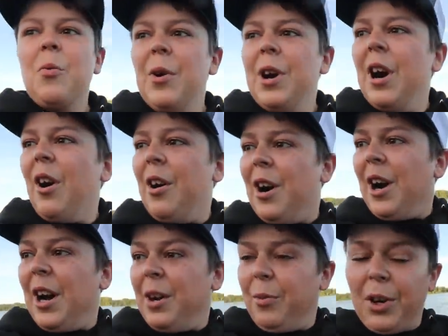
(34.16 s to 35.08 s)
we are
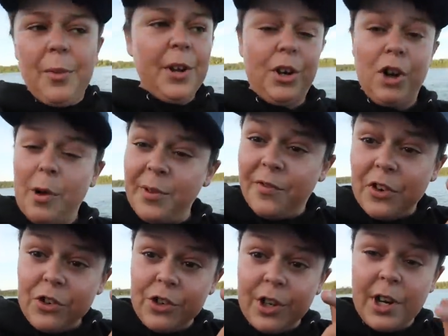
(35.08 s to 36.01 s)
uh, we're gonna be crappie
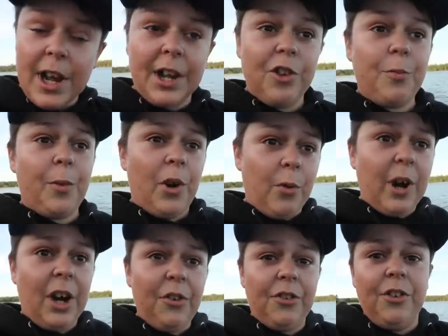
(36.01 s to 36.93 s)
fishing today. It's been a
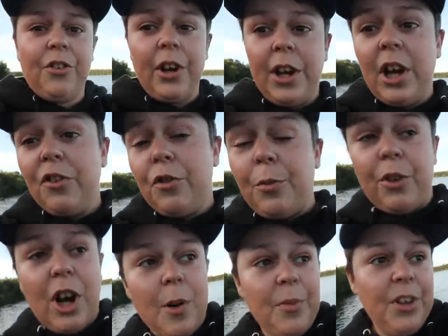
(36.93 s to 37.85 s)
while since I caught some
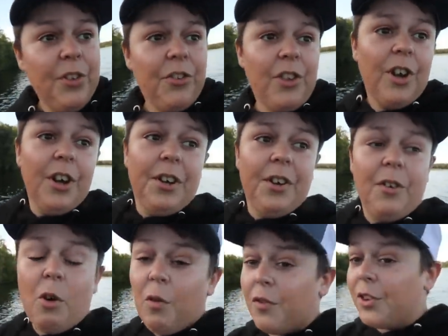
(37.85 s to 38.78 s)
crappies. Uh,
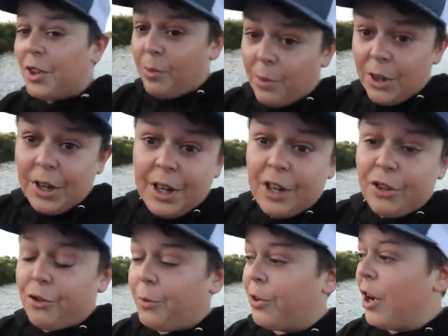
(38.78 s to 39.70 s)
hopefully we're gonna
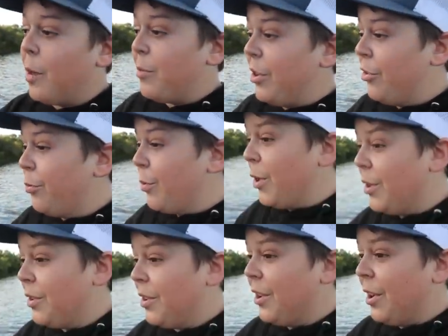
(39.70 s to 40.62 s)
catch some crappies,
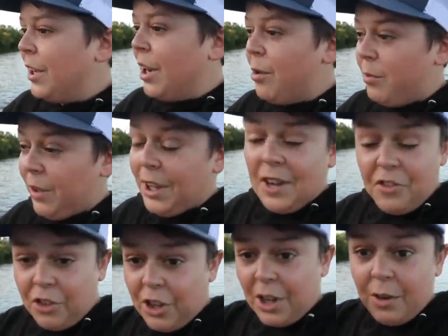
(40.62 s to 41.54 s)
but uh, yeah, like I
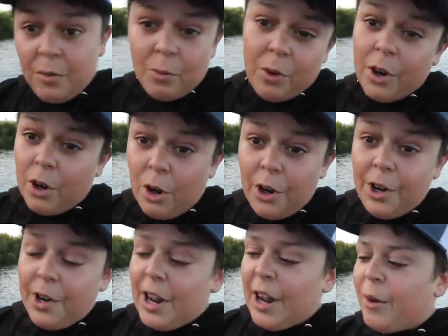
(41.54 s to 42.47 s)
said, we're in a hurry
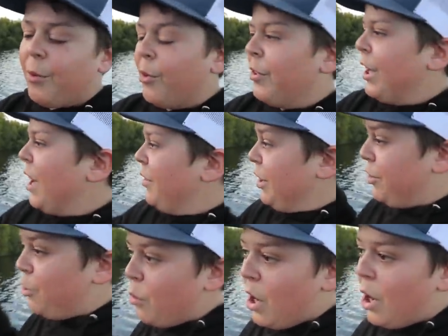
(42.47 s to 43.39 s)
today. We only got
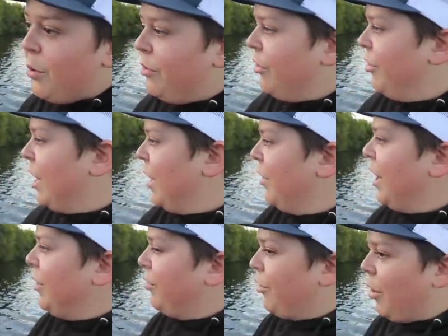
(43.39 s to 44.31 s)
like two hours of
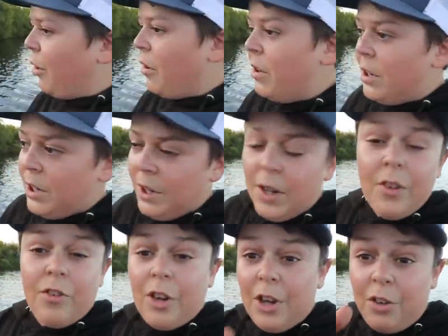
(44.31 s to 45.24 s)
daylight, so
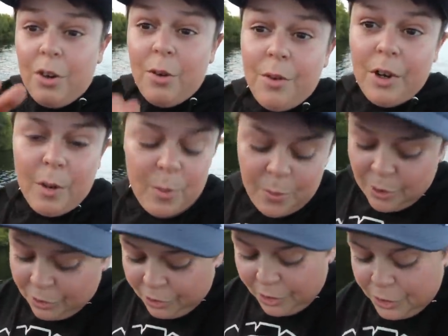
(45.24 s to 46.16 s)
stay tuned. I'm gonna
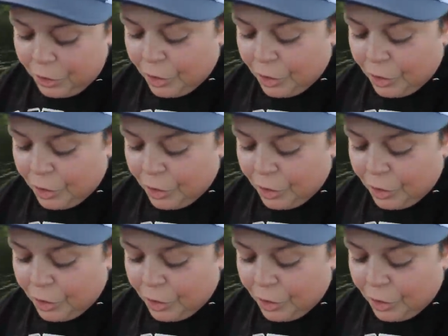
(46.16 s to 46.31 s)
put this on the